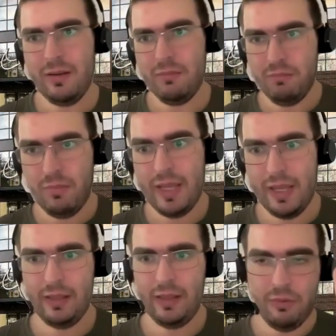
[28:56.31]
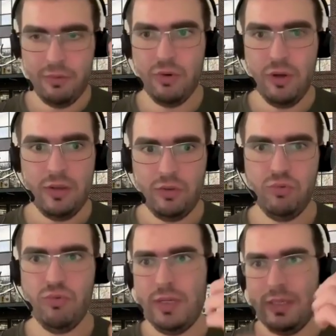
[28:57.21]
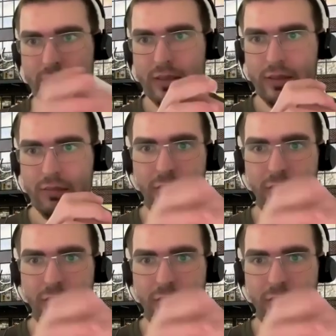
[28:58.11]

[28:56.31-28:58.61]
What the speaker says: may allow you to